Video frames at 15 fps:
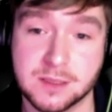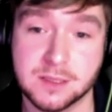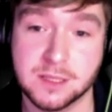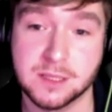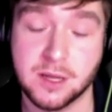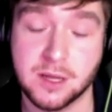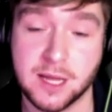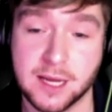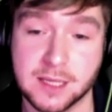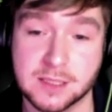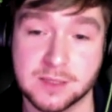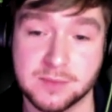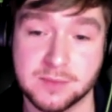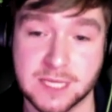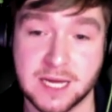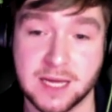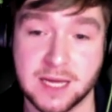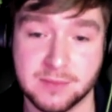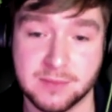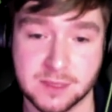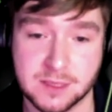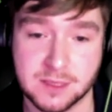So like
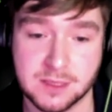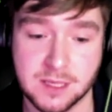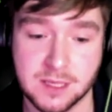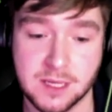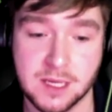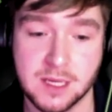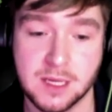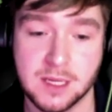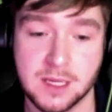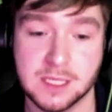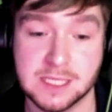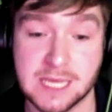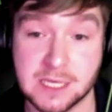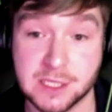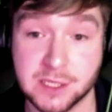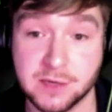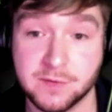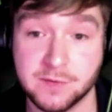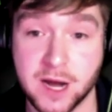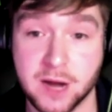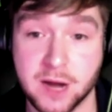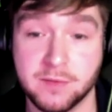sometimes the sensory
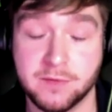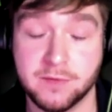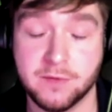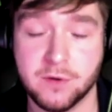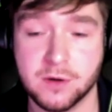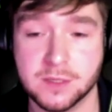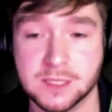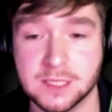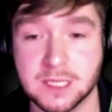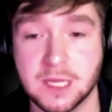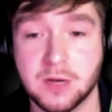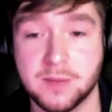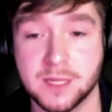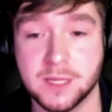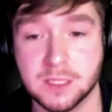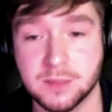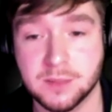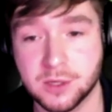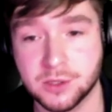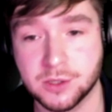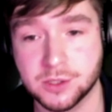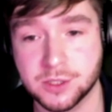environment for us is a little bit too
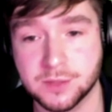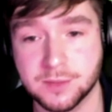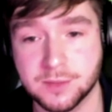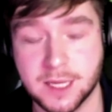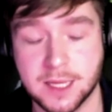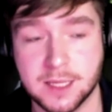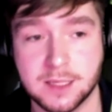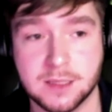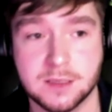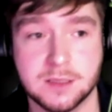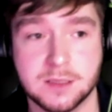much, and